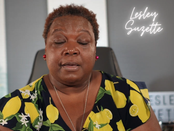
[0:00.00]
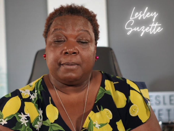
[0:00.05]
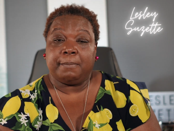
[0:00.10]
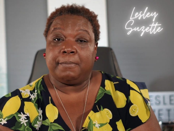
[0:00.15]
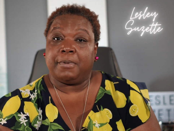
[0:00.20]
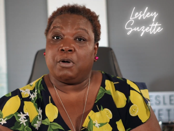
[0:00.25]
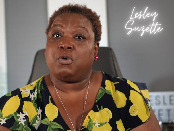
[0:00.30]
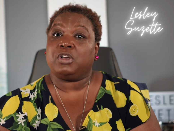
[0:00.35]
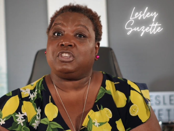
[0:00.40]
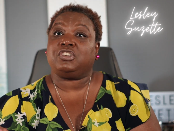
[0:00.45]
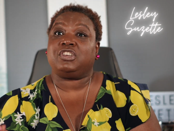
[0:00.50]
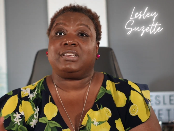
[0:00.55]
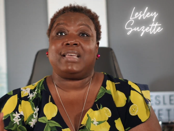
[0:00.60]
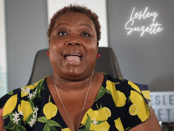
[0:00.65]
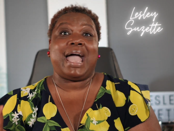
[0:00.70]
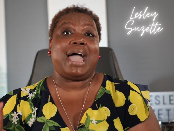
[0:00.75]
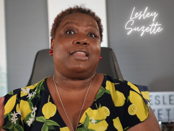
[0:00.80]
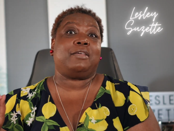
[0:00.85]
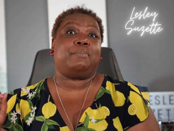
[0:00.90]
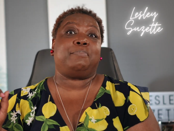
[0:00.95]
But what you
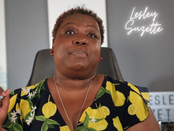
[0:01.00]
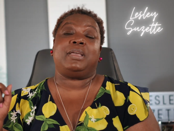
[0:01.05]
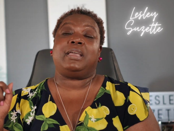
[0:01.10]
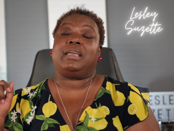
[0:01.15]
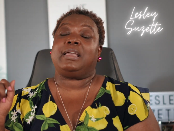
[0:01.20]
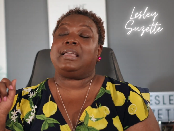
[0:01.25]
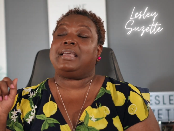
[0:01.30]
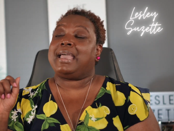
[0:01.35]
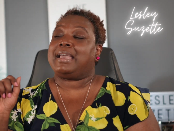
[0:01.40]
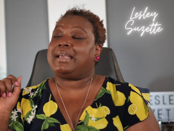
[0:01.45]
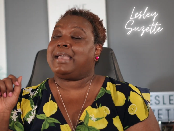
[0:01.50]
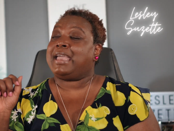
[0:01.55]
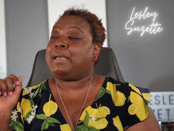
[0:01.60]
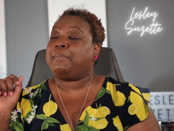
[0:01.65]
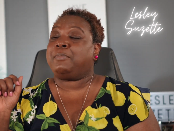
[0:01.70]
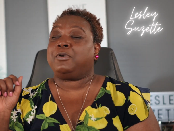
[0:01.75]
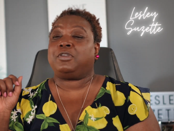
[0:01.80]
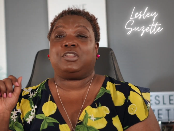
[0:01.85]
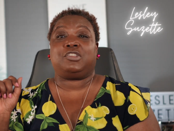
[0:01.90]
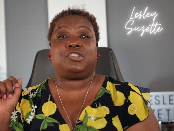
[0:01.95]
got to be
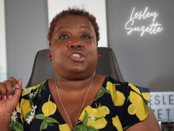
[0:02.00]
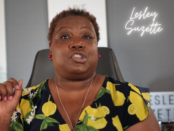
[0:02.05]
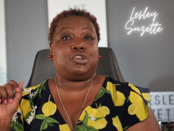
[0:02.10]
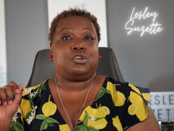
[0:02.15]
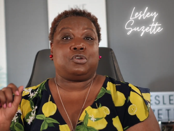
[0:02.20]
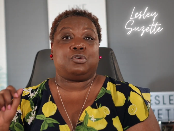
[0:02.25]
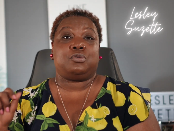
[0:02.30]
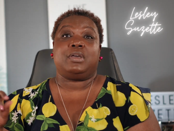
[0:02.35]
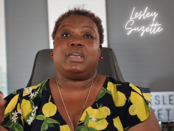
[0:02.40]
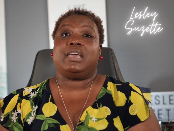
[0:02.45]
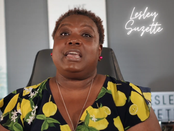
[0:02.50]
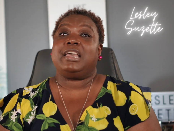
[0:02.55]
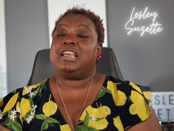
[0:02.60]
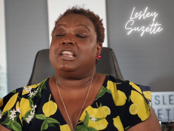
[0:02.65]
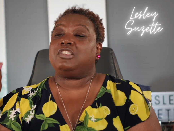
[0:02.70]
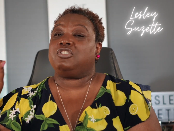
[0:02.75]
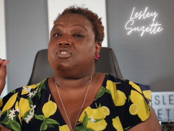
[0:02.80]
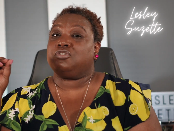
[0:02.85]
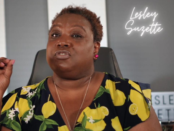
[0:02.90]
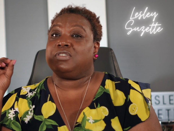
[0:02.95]
able to do
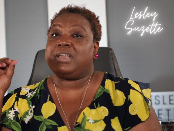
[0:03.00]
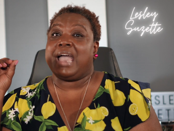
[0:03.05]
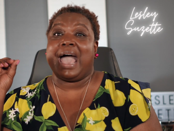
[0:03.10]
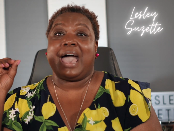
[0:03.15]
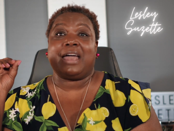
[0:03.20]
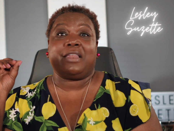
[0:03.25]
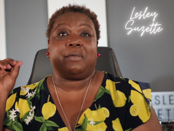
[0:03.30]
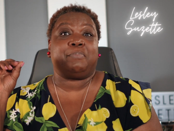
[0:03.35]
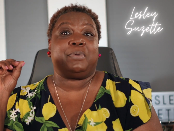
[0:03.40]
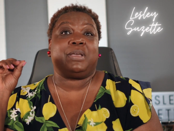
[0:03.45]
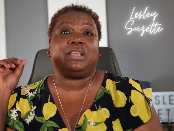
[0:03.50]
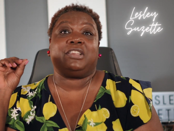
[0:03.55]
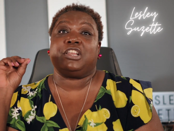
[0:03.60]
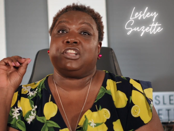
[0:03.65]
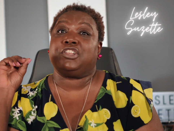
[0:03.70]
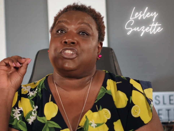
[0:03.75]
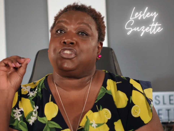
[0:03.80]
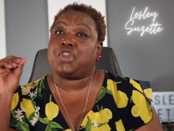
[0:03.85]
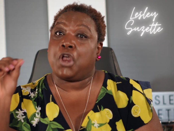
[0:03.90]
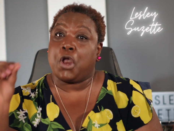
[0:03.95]
is you got to be
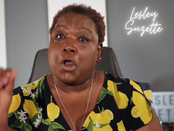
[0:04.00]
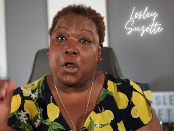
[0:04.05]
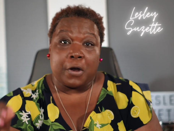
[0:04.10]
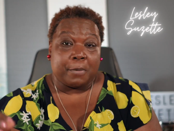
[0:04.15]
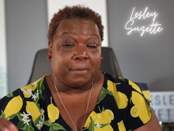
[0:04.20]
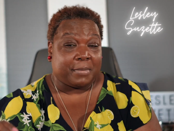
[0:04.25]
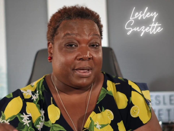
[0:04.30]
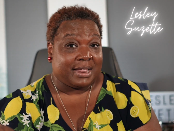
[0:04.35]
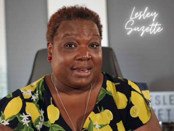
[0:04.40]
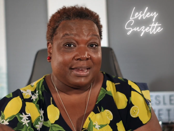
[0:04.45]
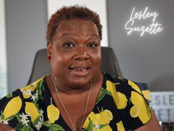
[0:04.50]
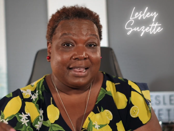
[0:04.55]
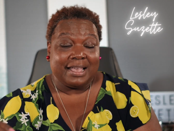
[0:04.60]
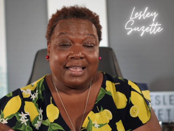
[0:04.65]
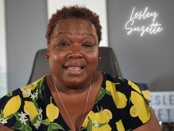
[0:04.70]
determined